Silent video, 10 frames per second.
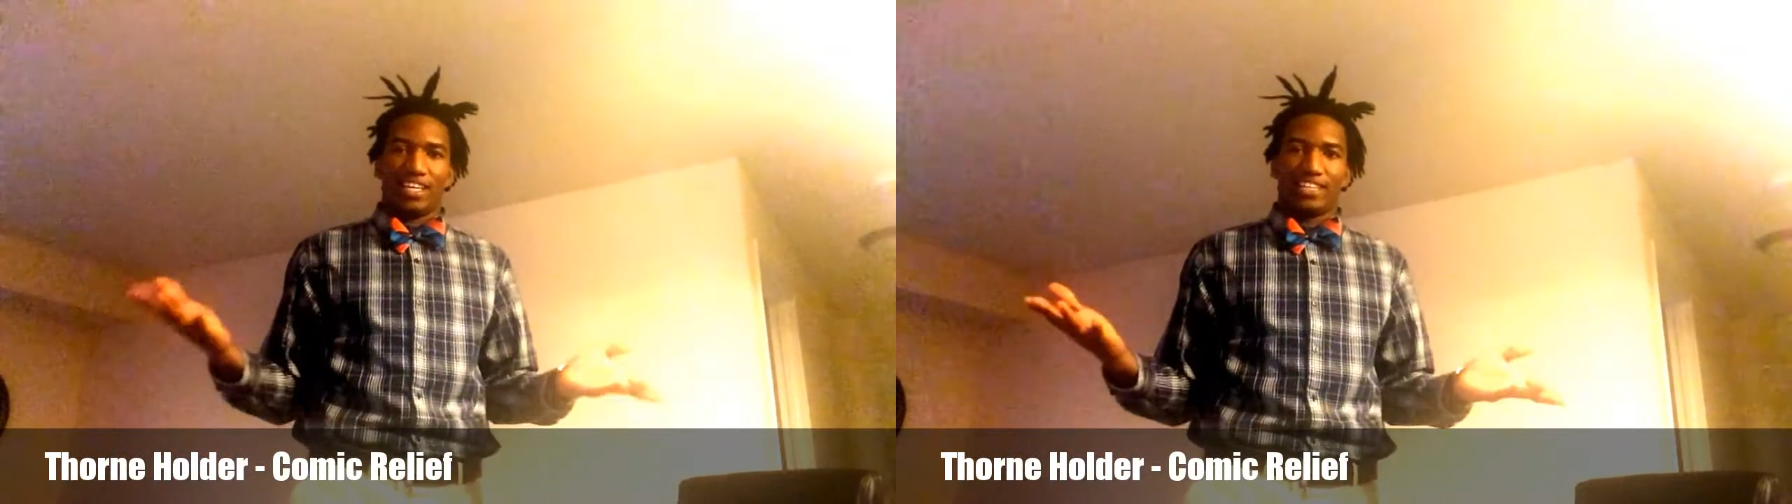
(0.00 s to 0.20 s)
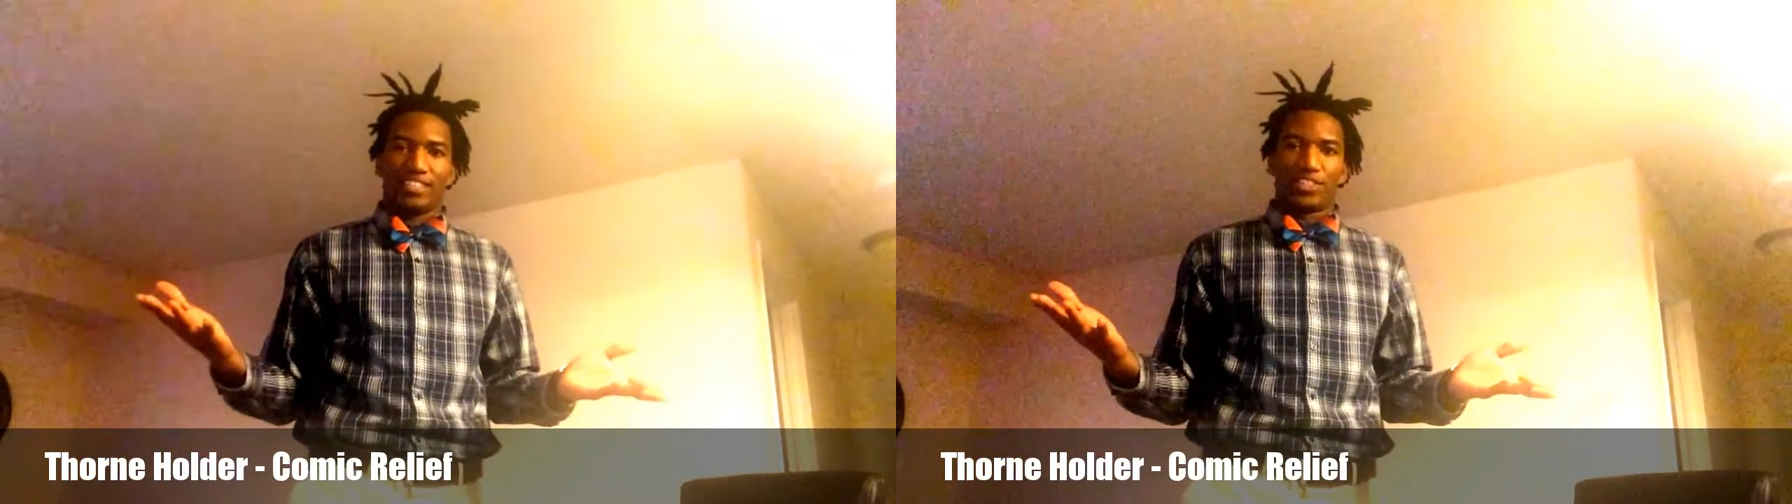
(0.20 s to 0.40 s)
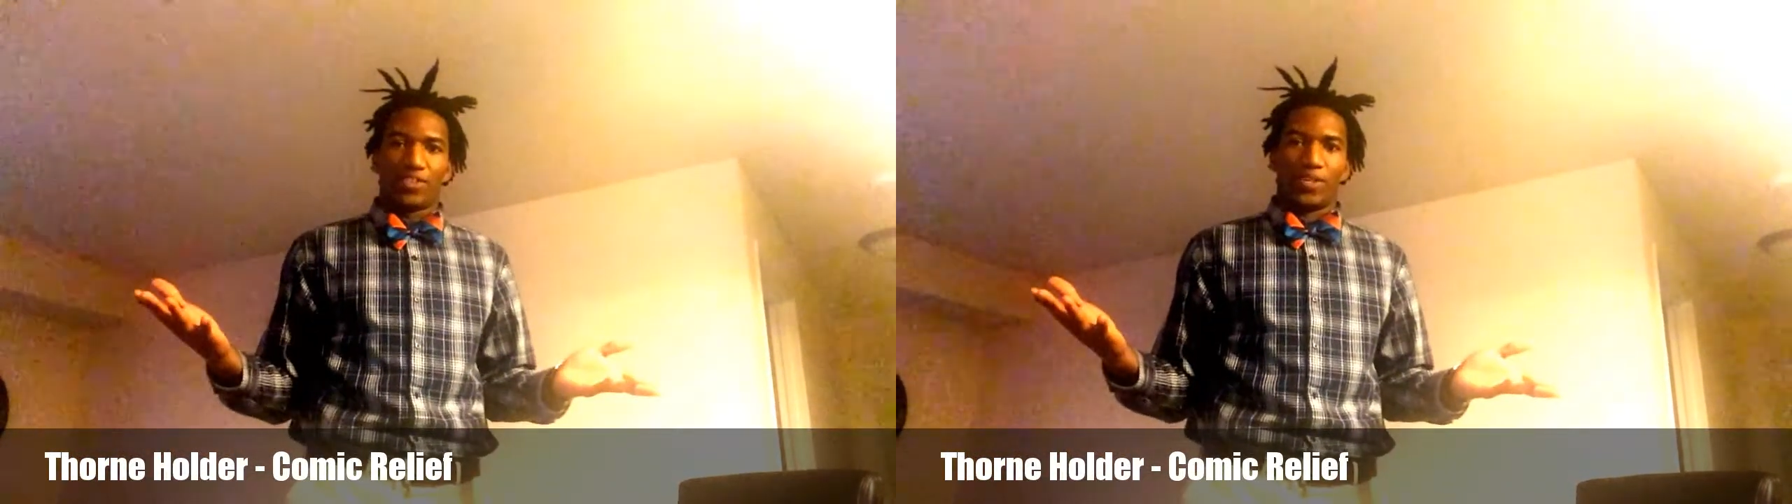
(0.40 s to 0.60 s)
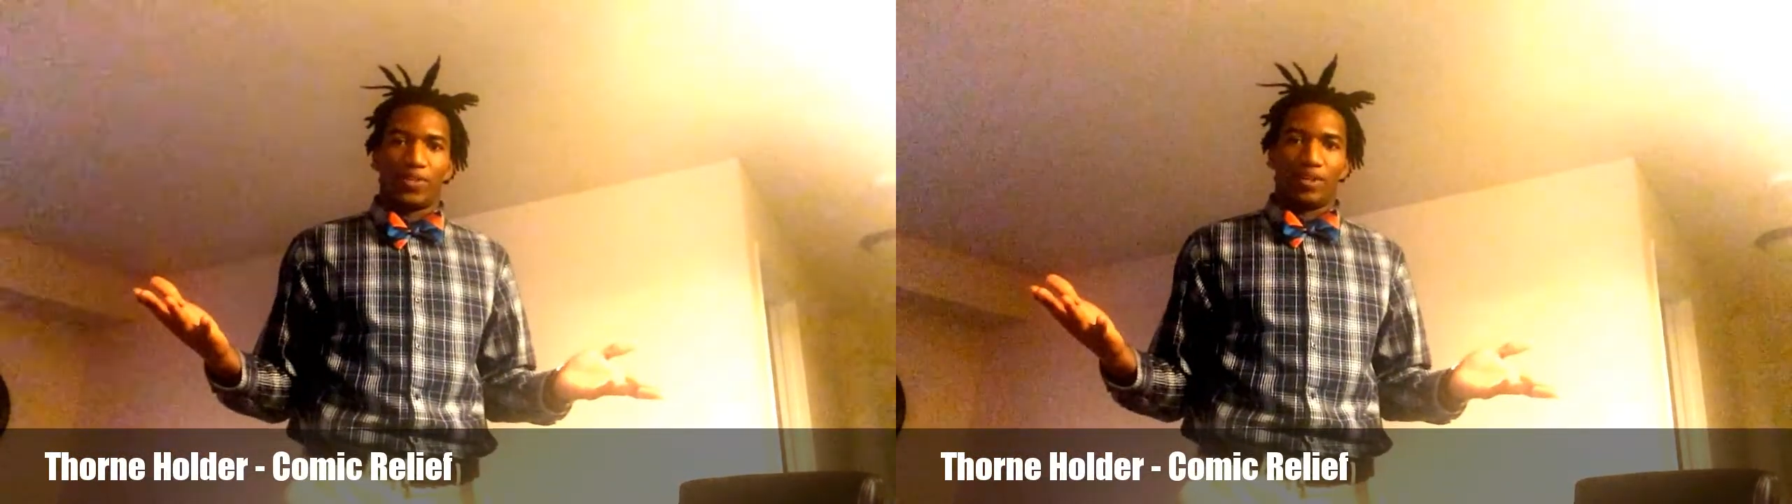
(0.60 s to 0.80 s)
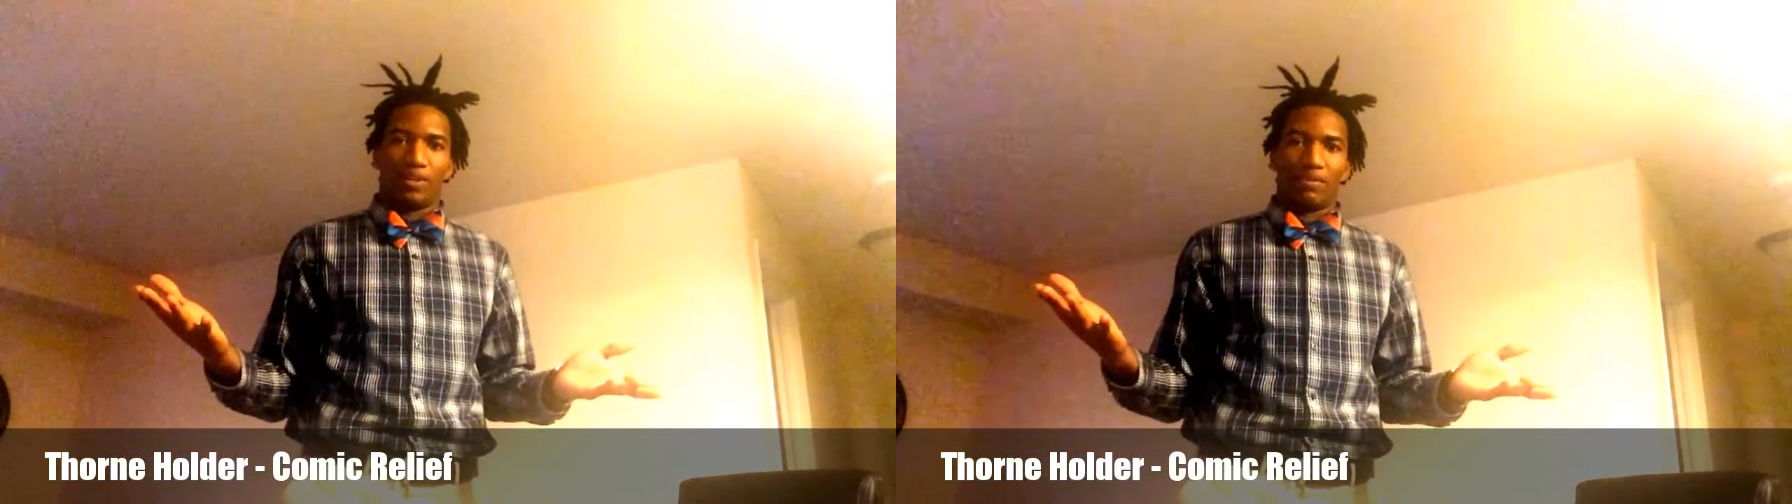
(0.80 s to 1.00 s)
This is
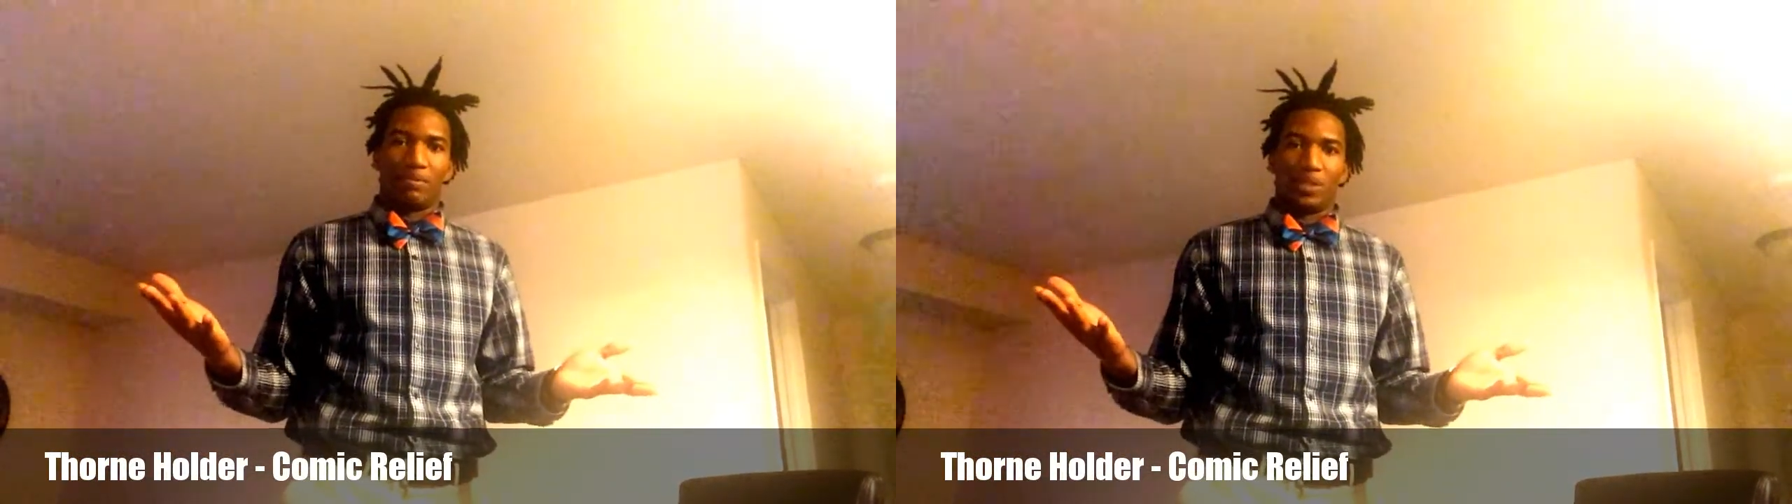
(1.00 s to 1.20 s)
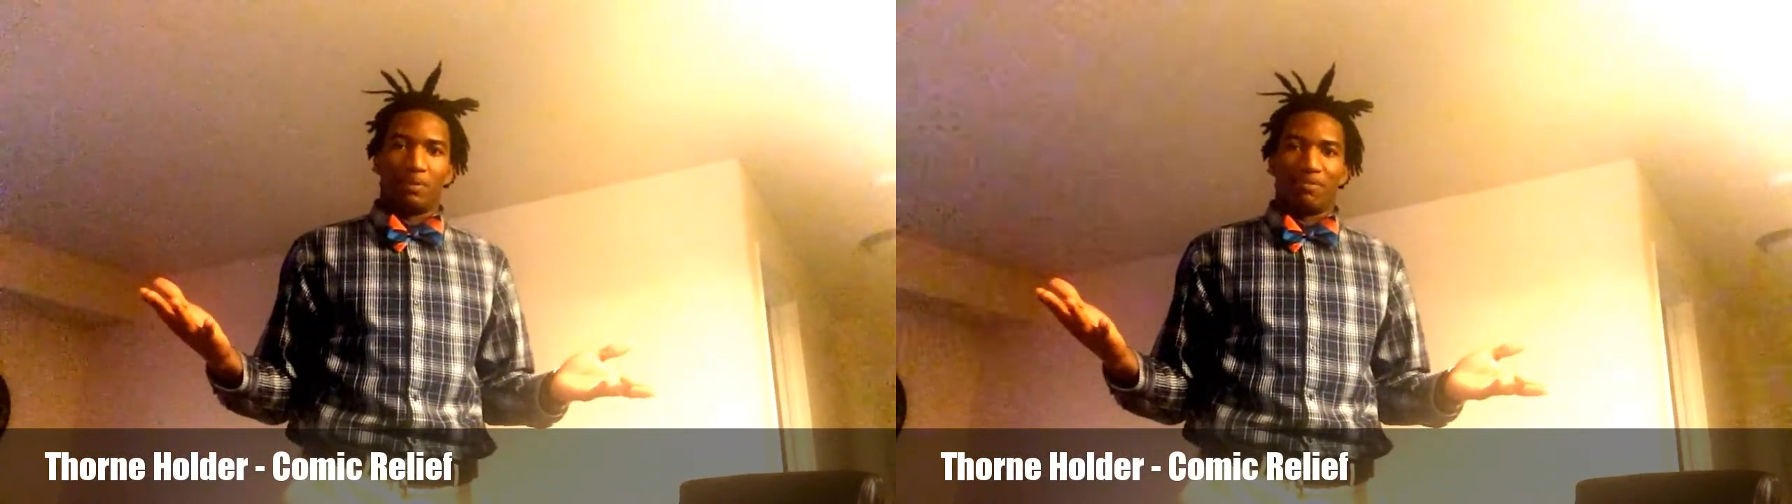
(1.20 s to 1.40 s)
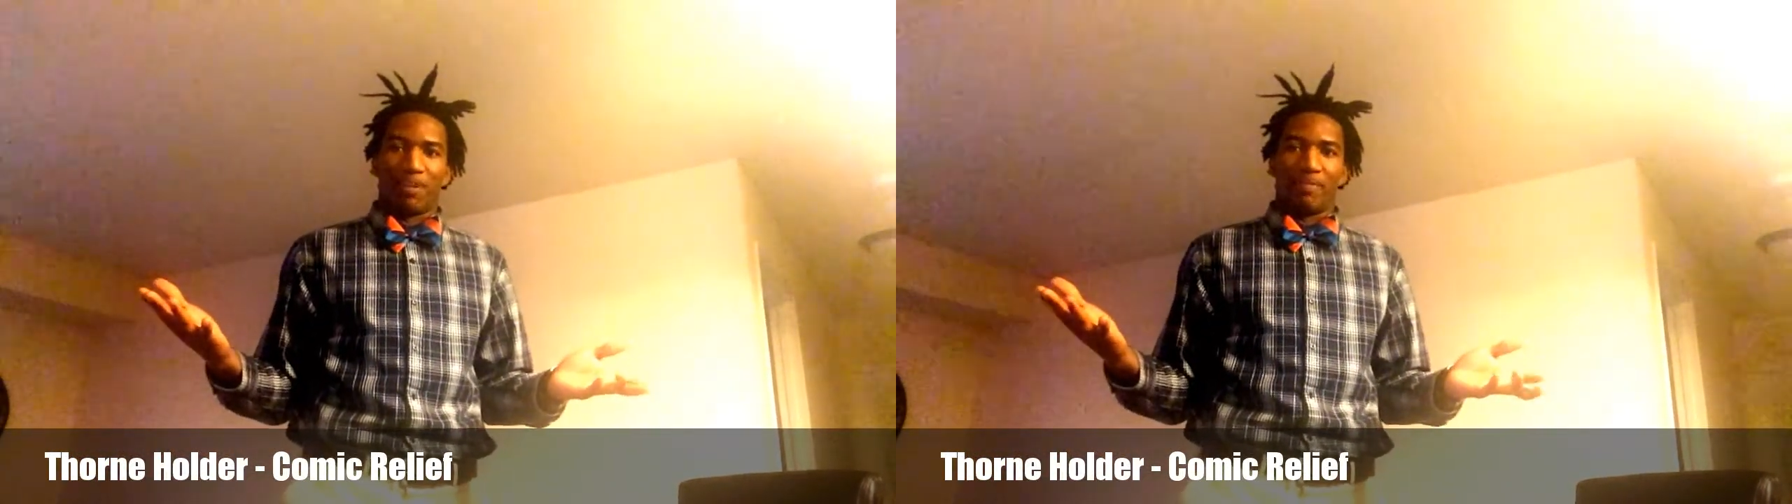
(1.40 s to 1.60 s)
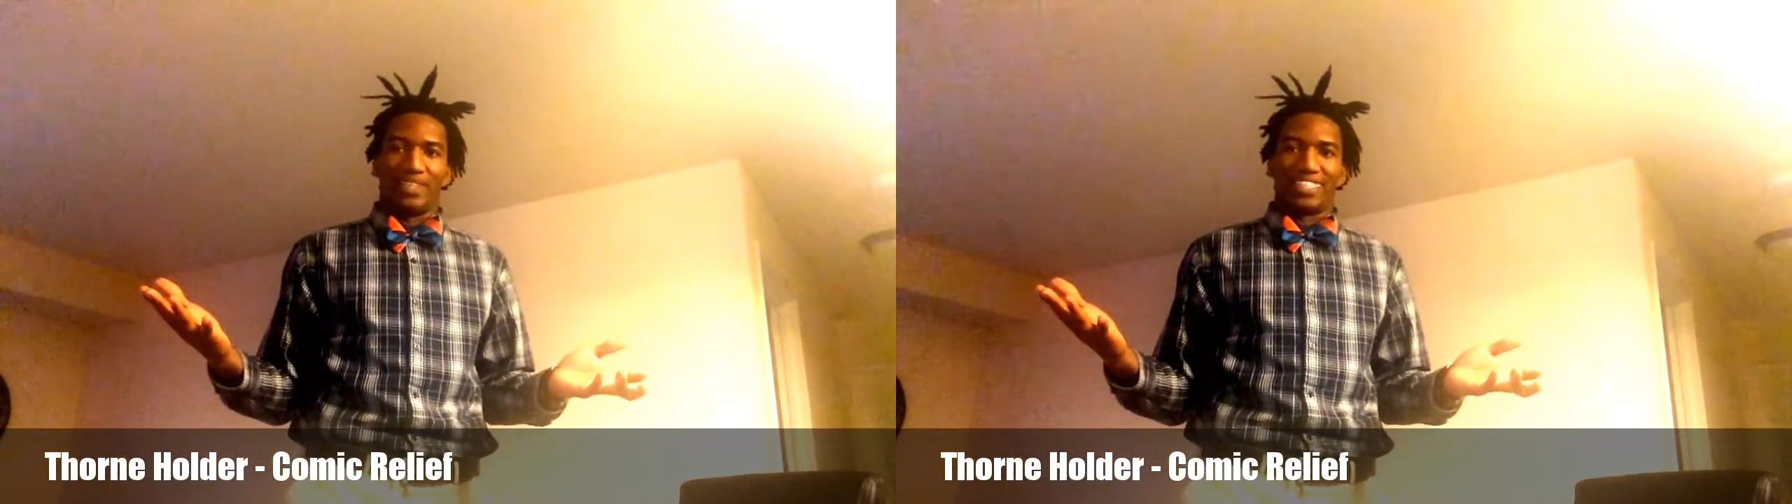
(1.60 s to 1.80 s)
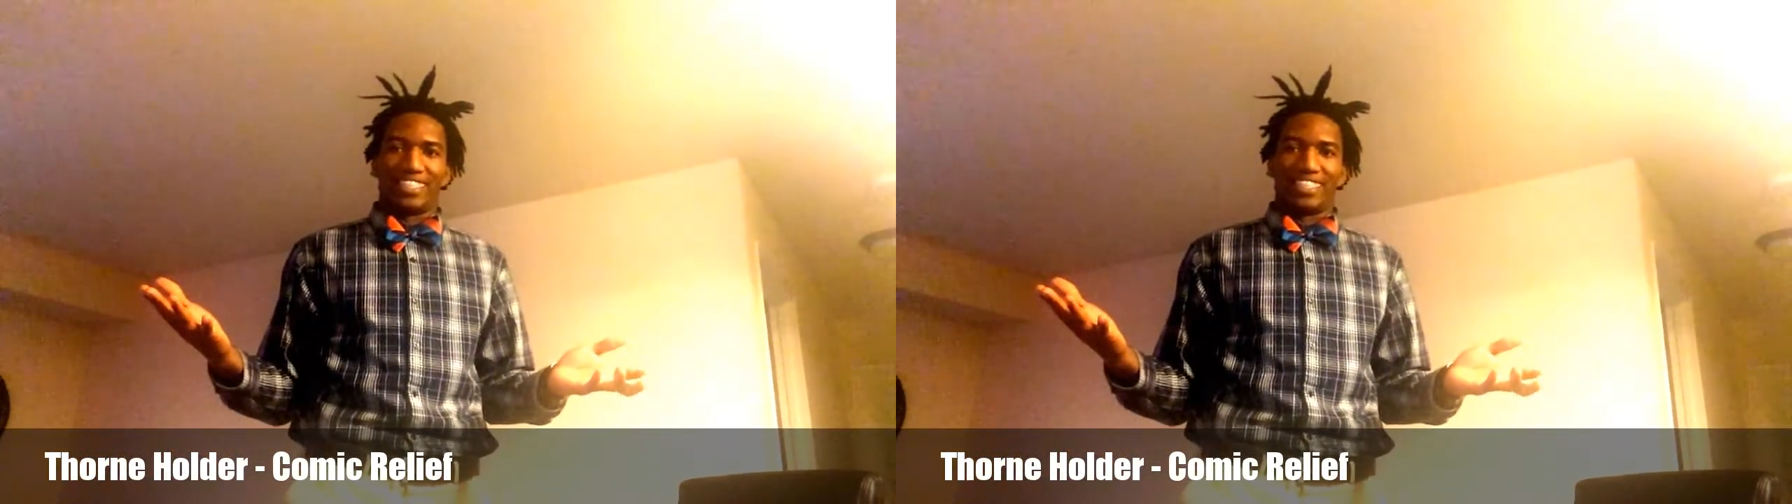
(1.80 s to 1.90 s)
Thornholer from Dream Development